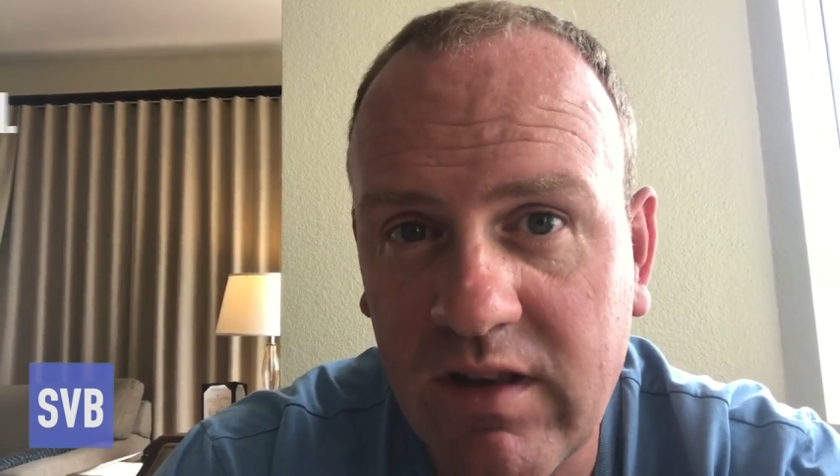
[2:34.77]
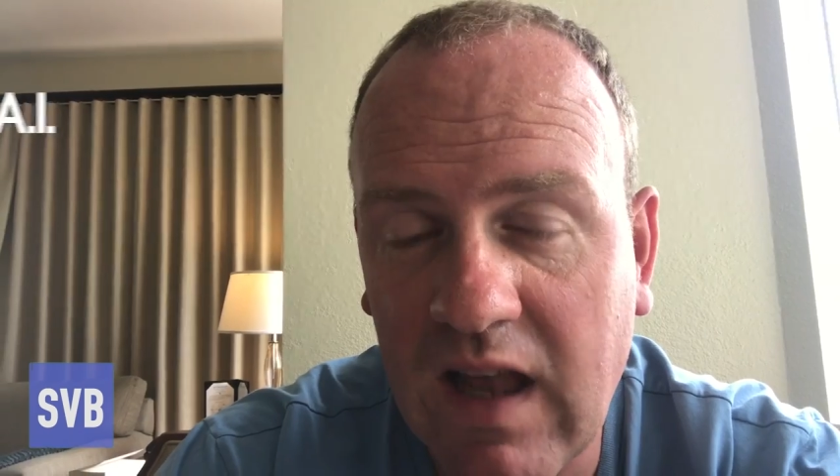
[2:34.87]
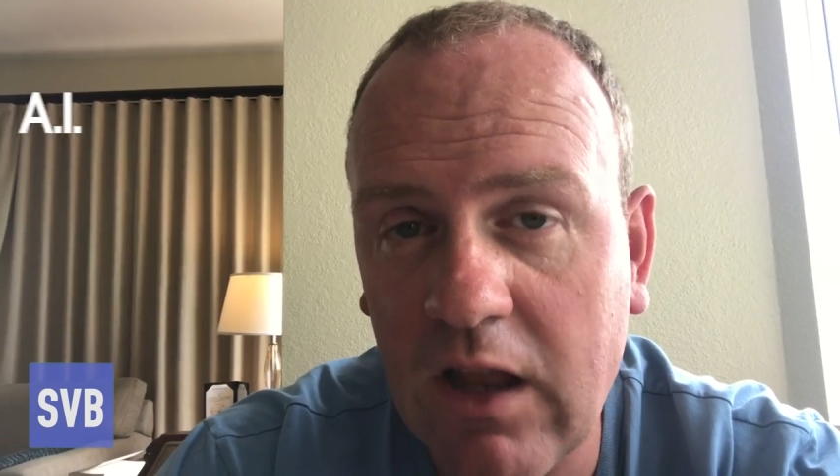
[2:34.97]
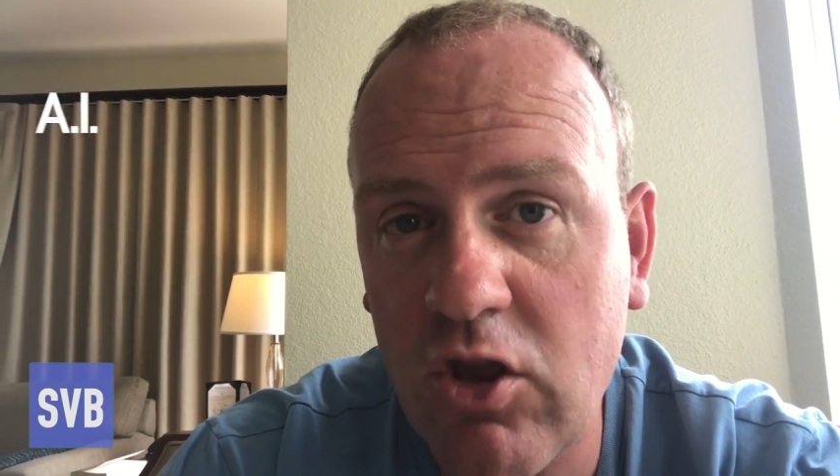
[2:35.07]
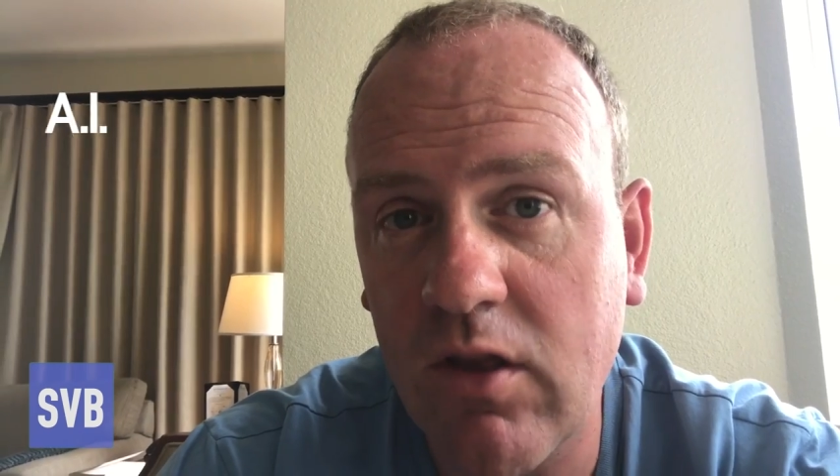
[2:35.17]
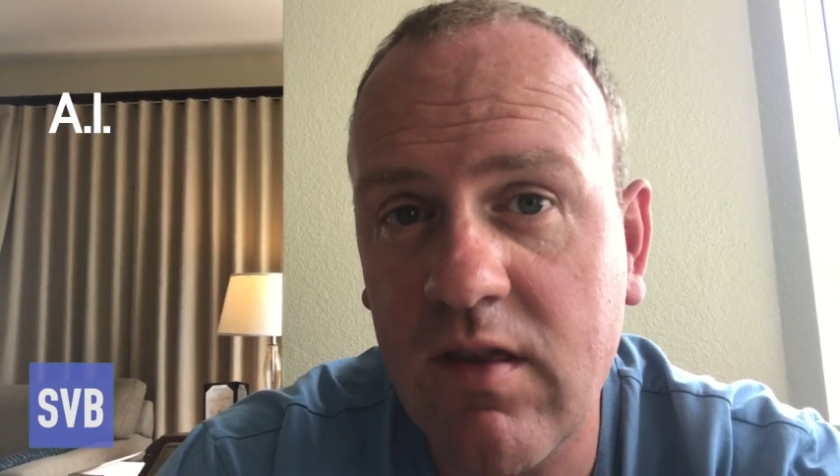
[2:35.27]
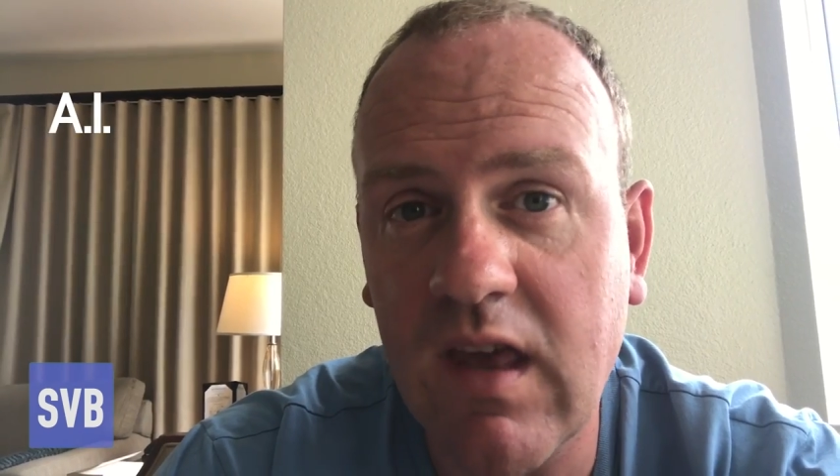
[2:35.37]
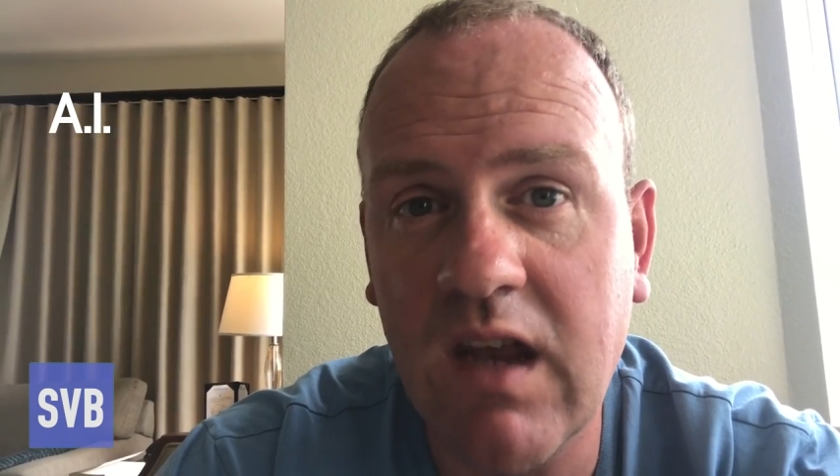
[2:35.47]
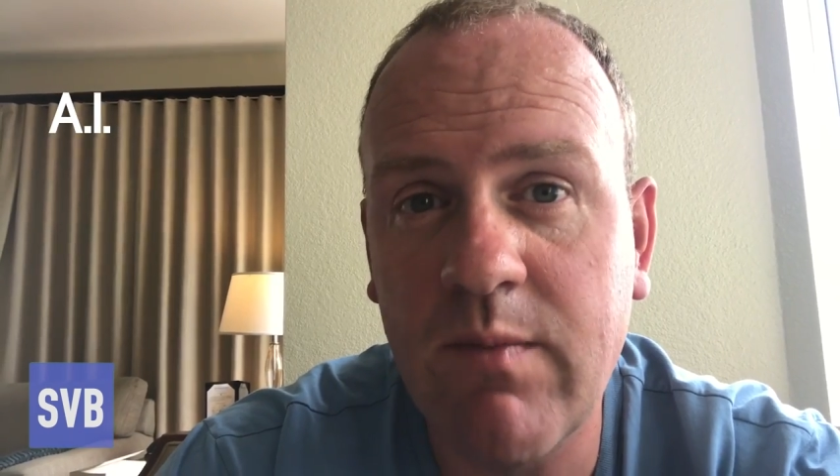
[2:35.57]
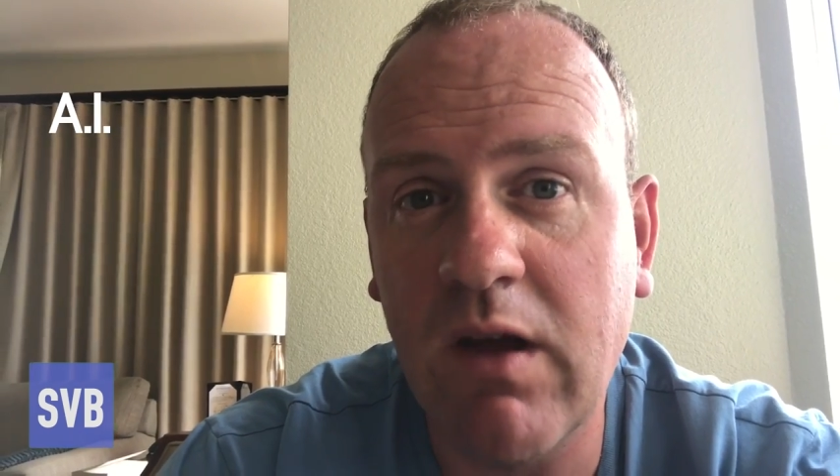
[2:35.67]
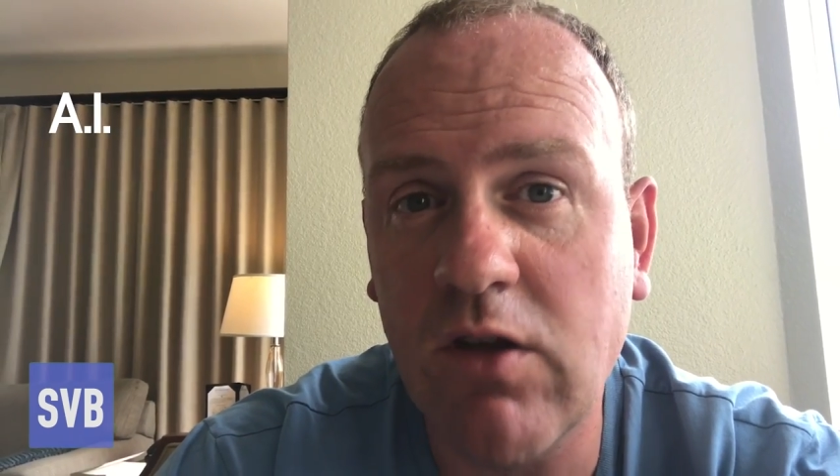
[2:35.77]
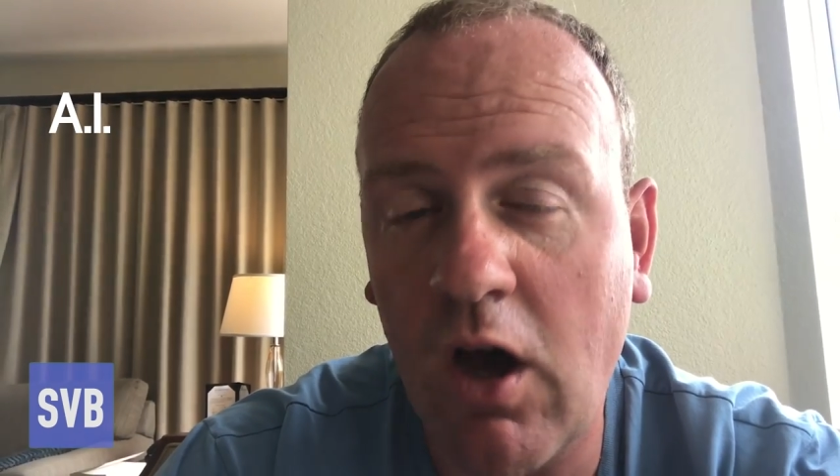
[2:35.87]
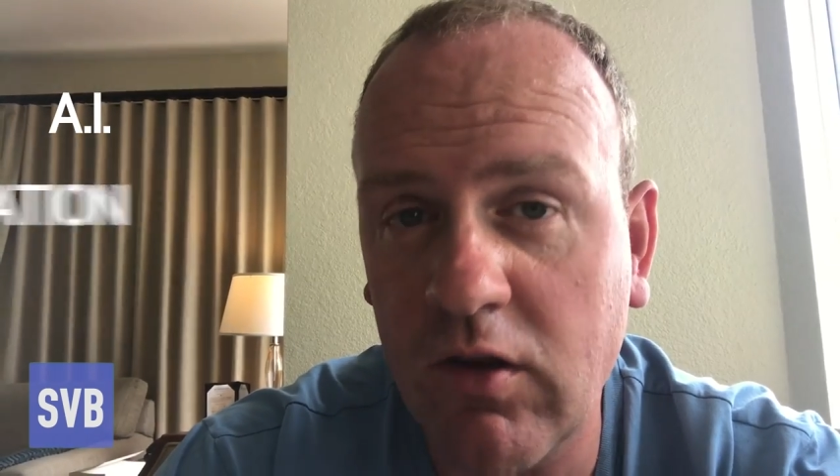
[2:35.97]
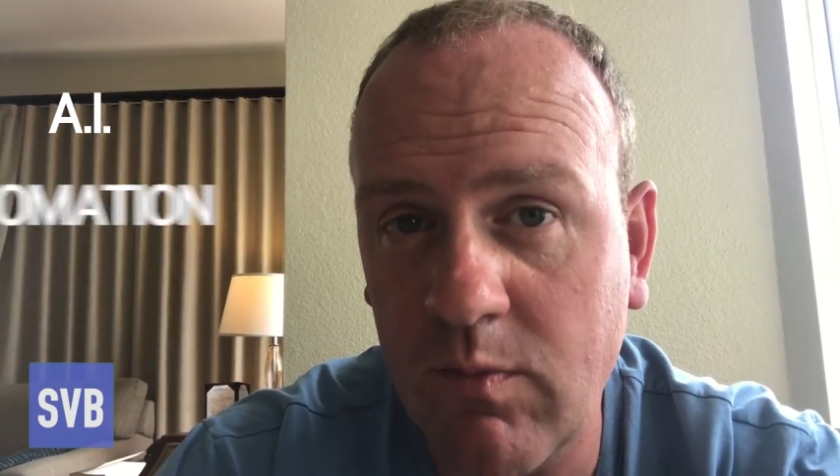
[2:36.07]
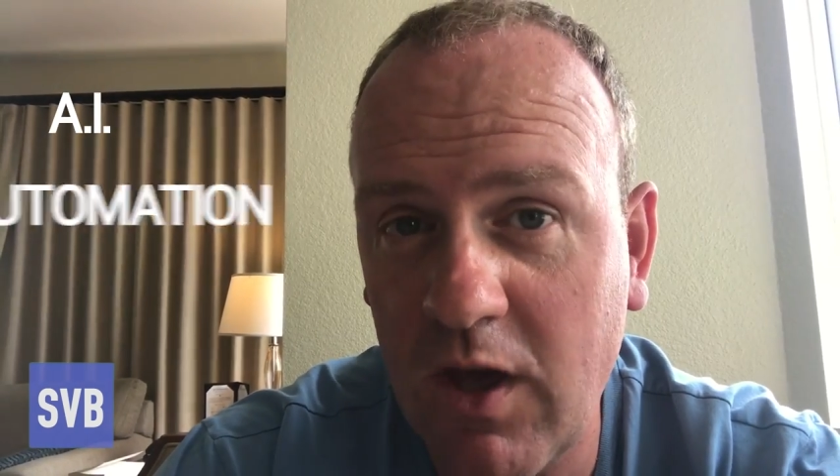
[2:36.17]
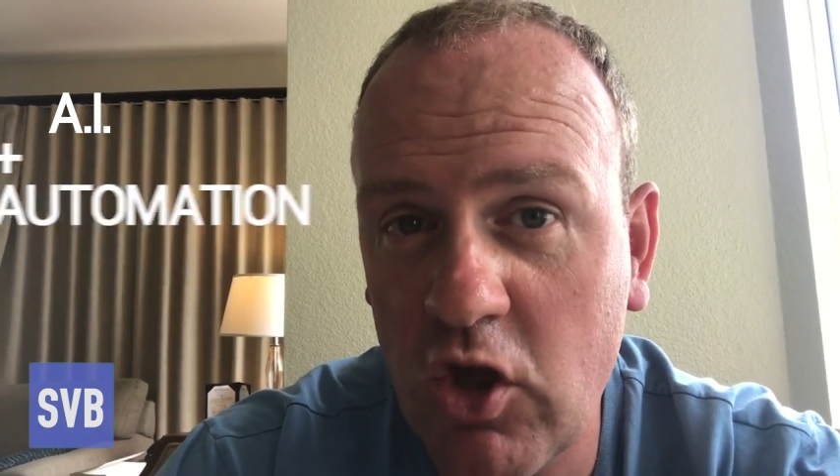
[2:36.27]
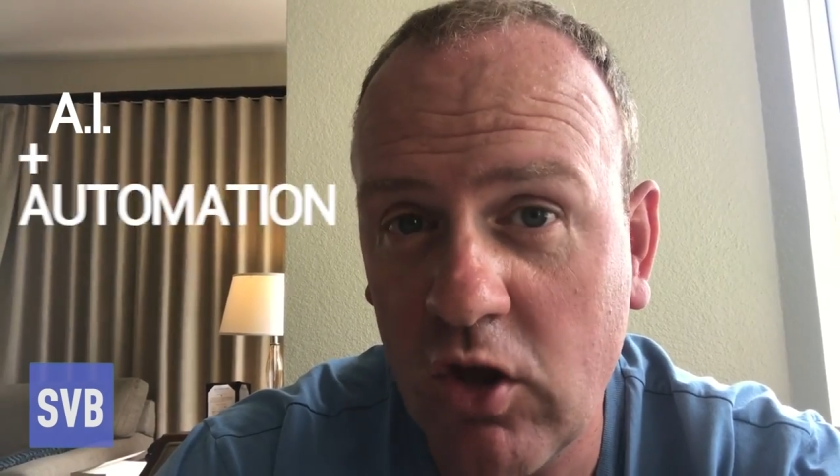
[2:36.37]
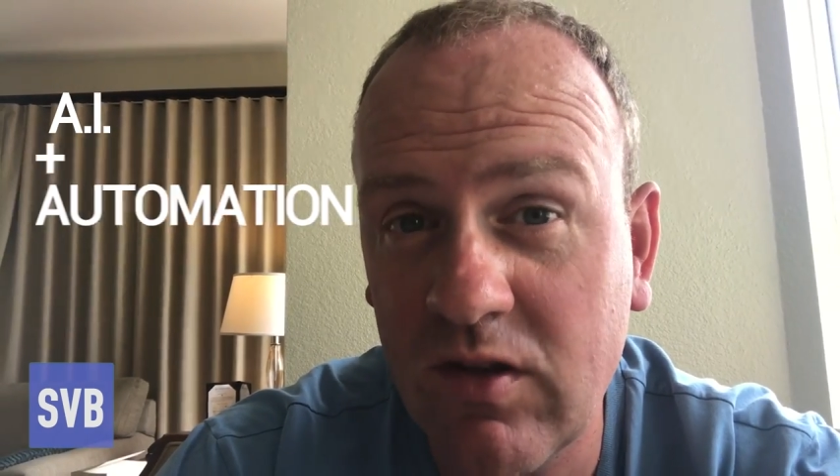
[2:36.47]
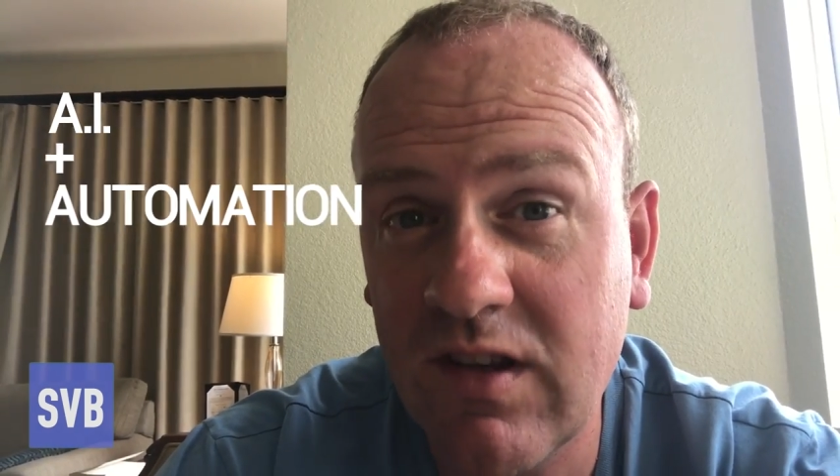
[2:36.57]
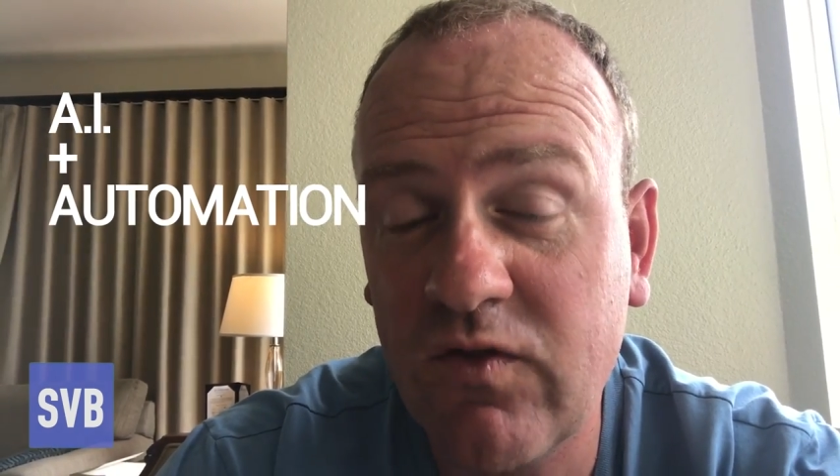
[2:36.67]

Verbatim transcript: intelligence and about automation.